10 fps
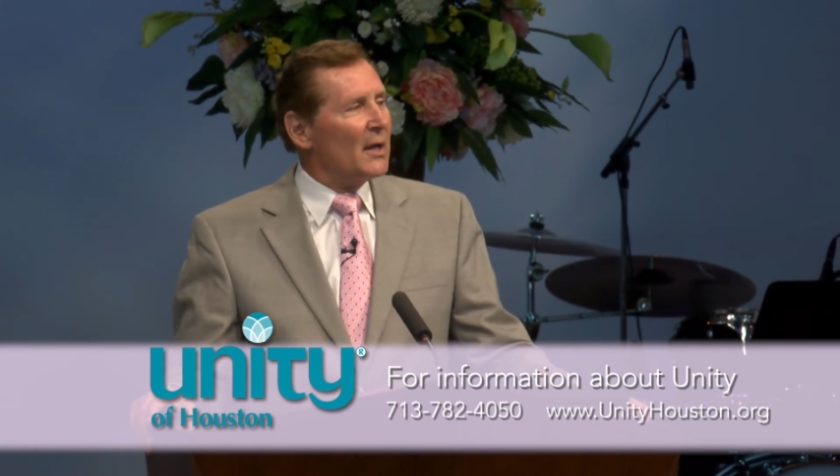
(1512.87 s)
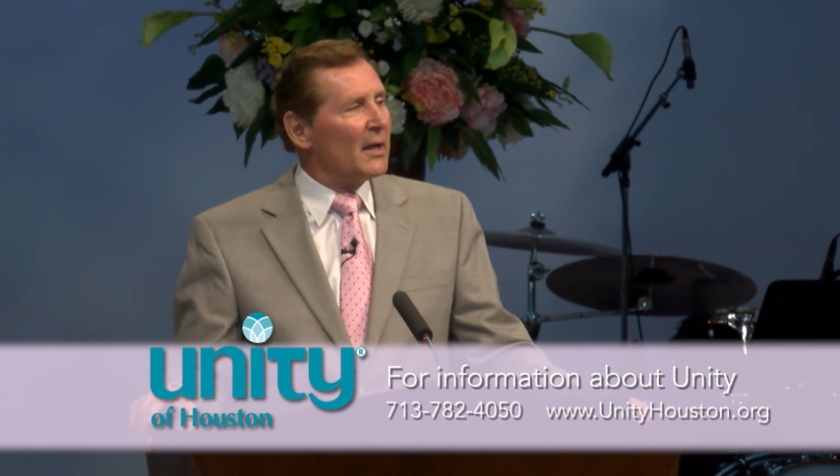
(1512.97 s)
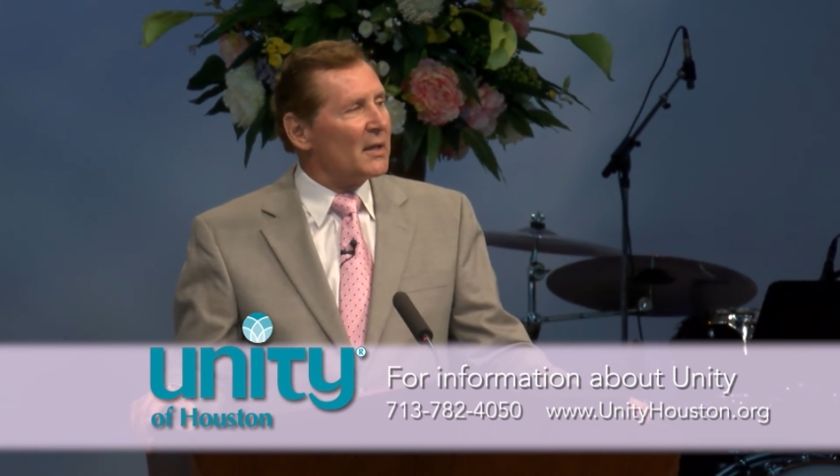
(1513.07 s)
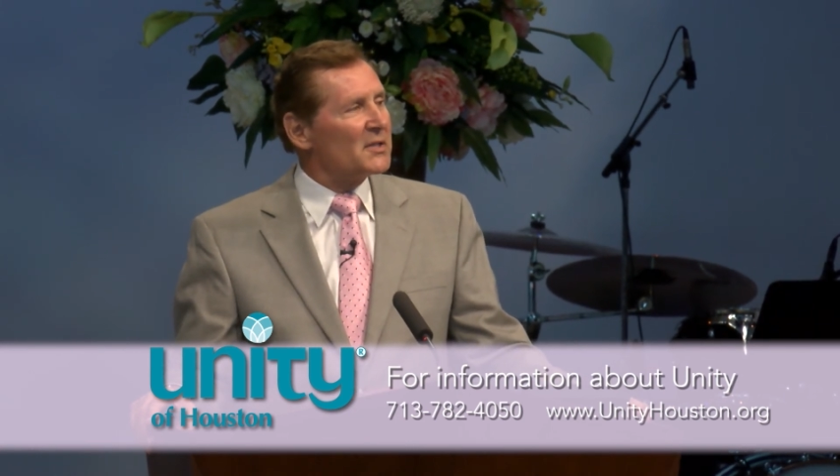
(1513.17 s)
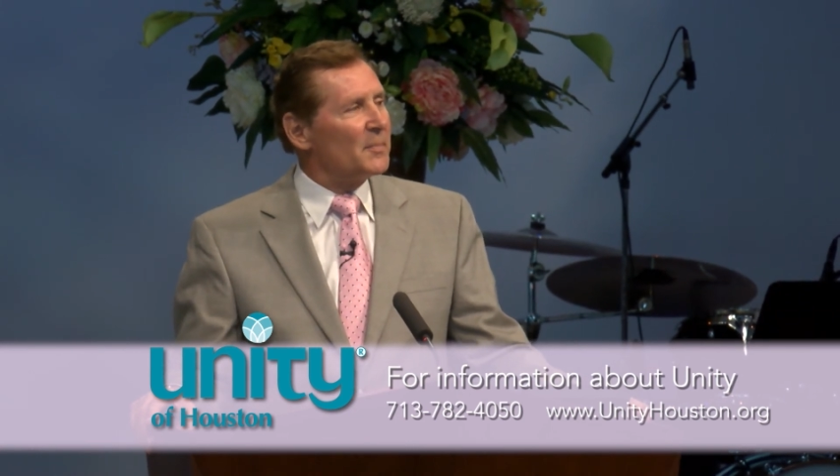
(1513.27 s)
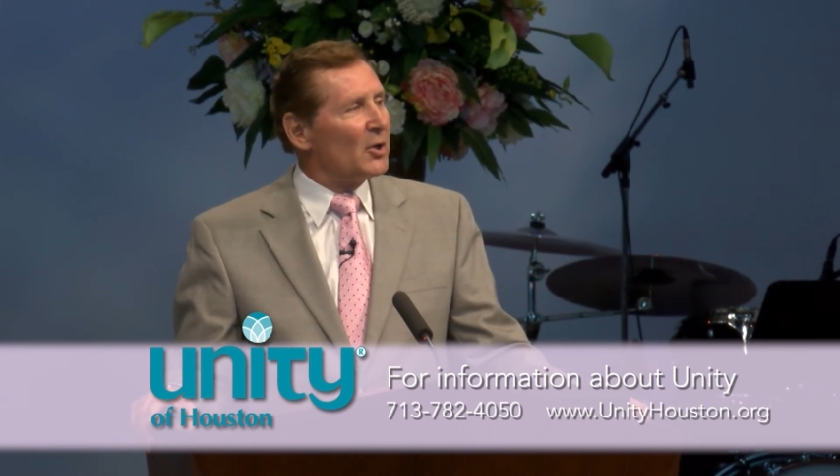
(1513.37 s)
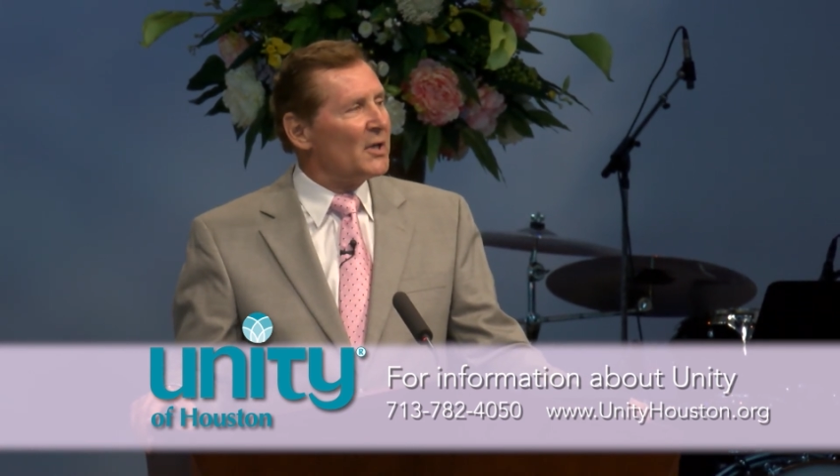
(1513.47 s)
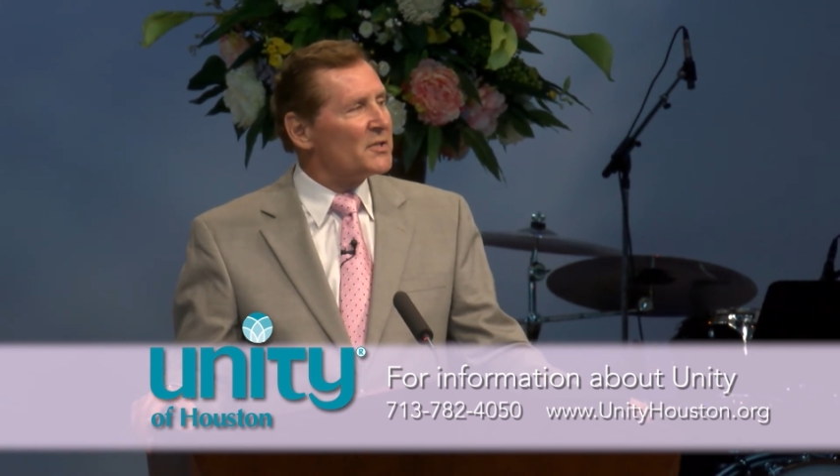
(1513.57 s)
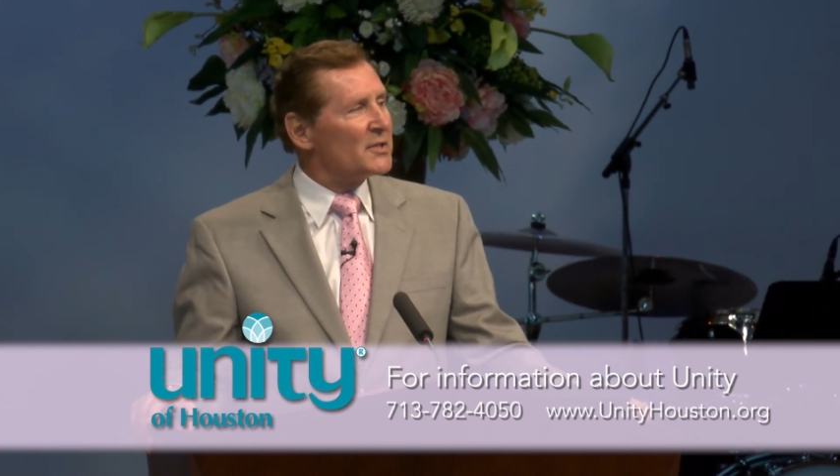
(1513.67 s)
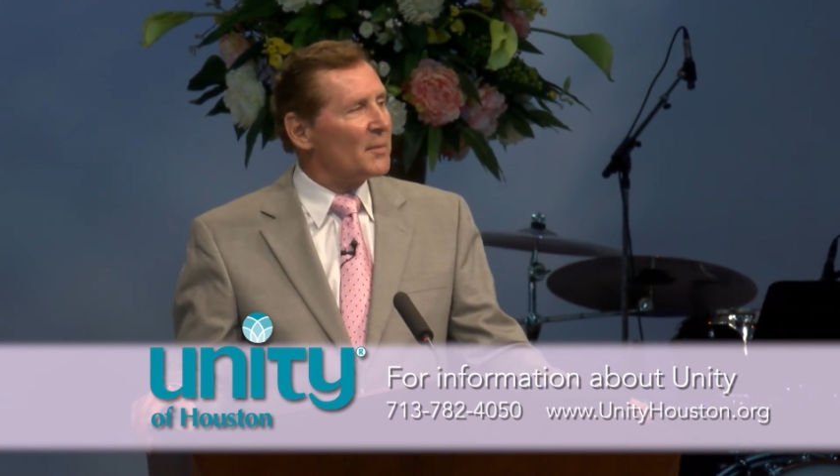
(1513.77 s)
and
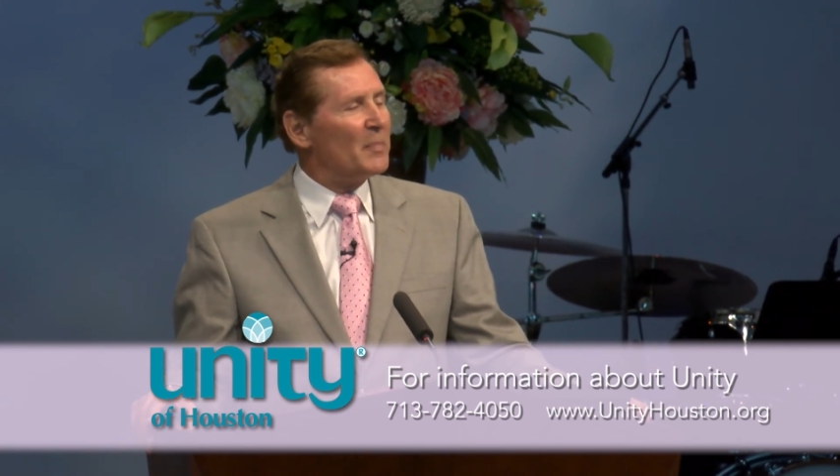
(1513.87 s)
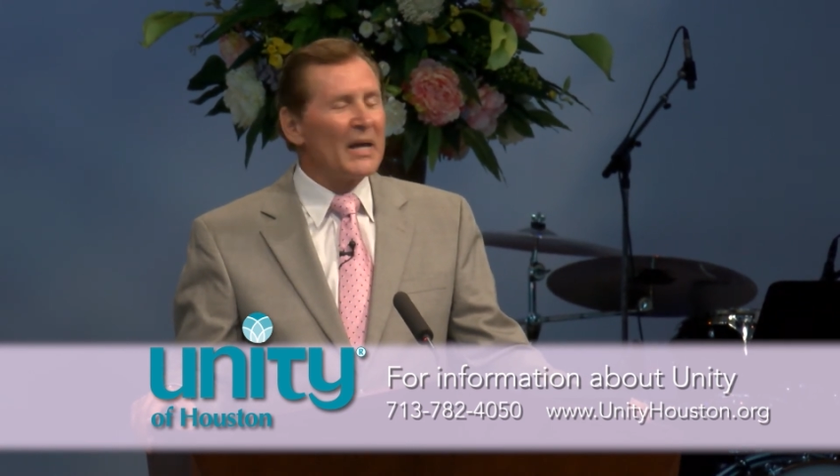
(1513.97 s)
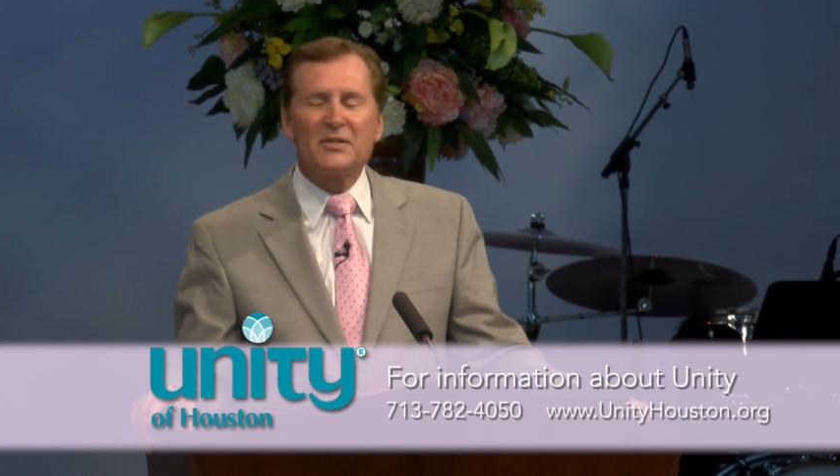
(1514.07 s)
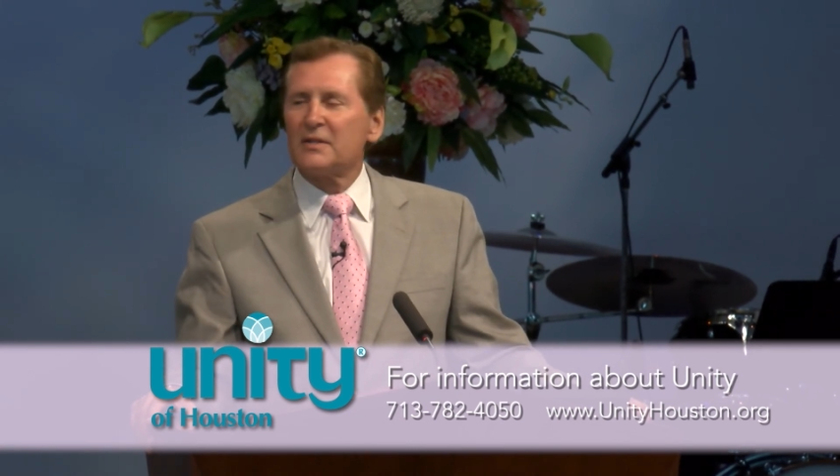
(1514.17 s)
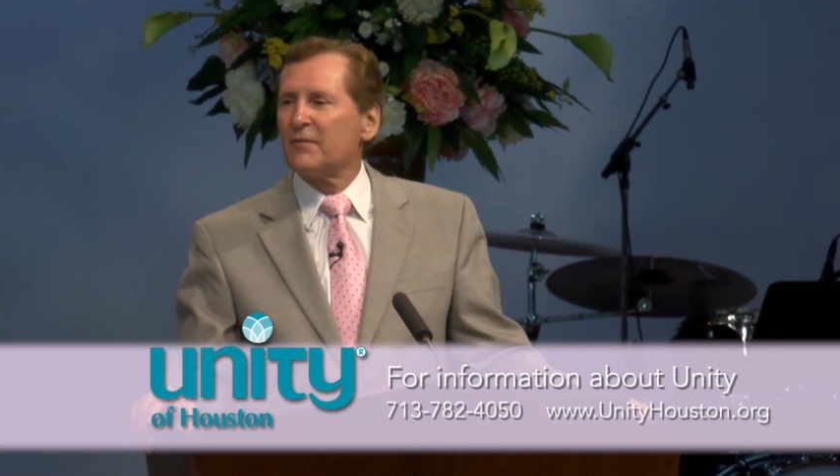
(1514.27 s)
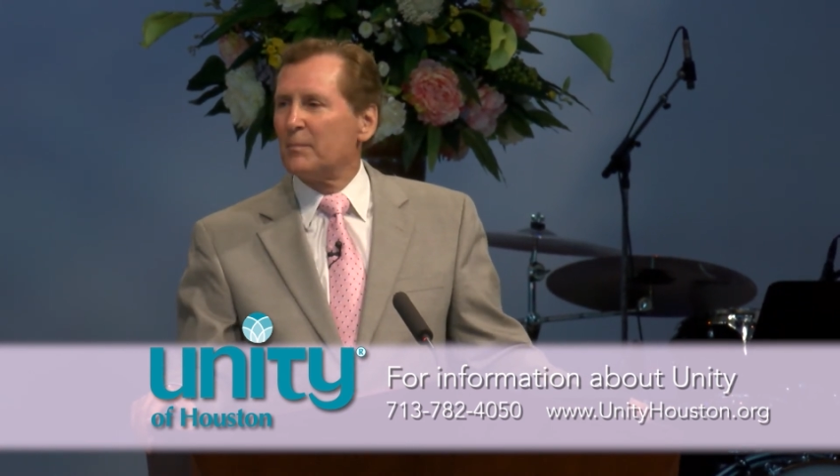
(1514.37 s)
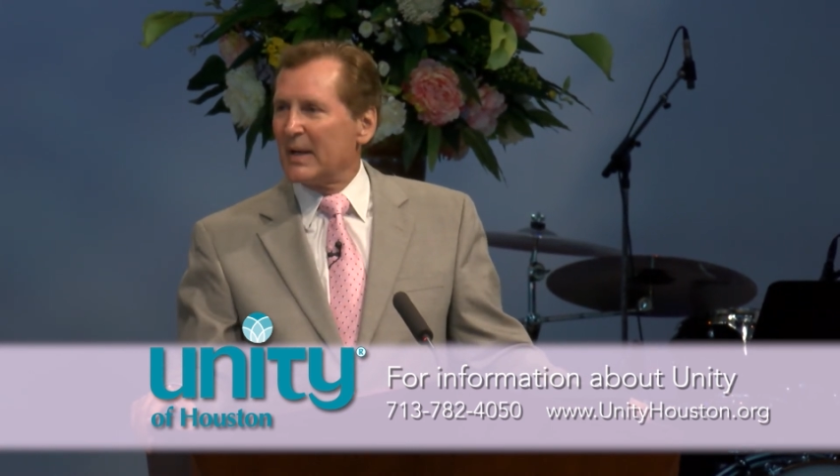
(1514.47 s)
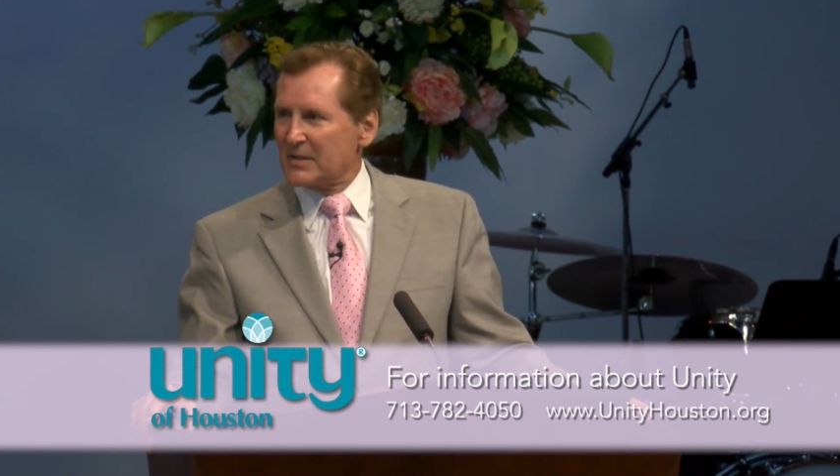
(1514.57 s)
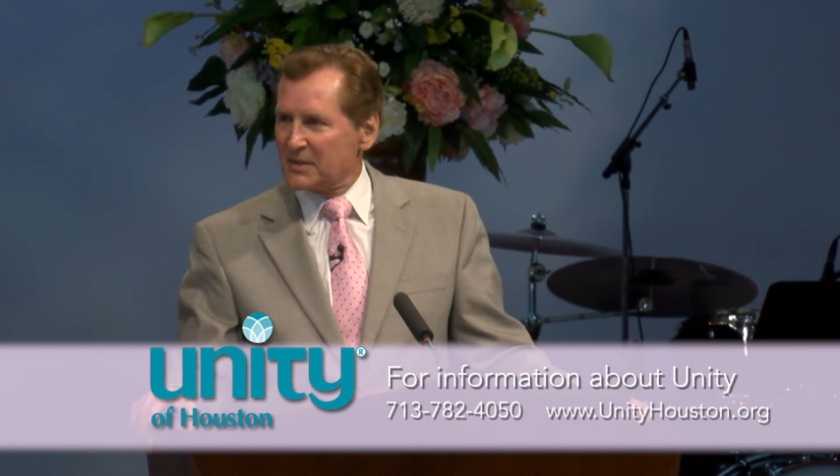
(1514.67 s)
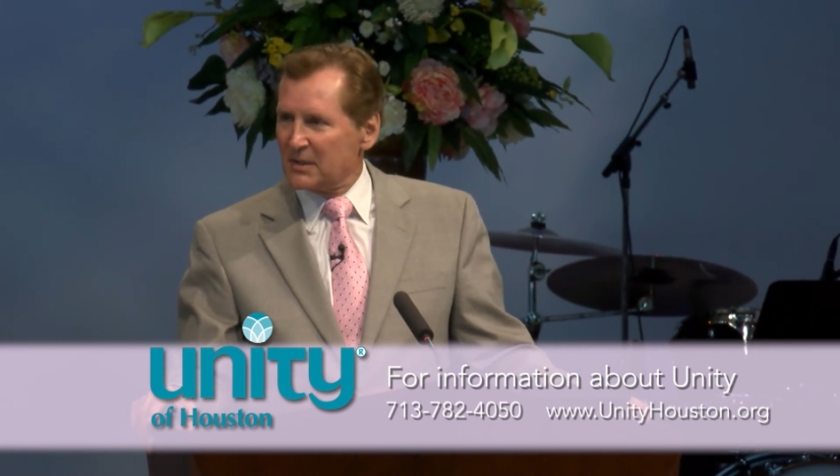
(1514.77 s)
experienced the best of the
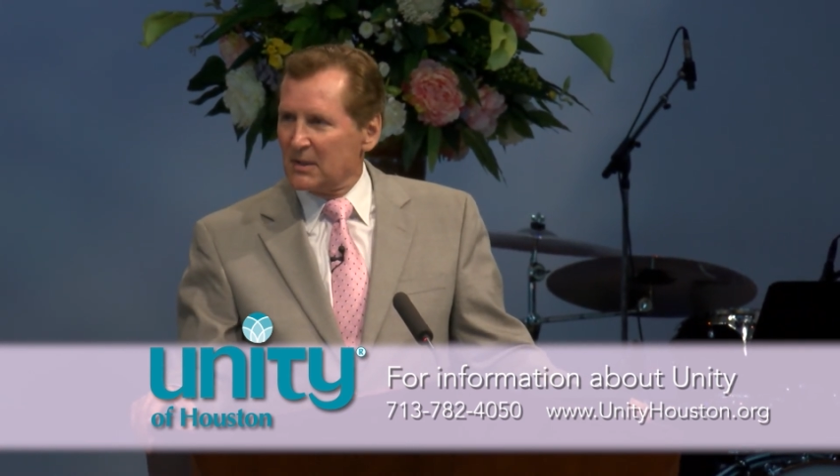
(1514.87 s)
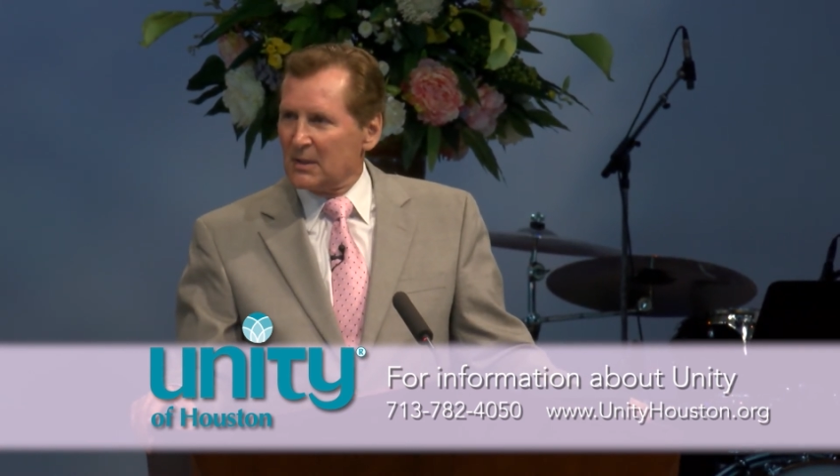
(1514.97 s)
best,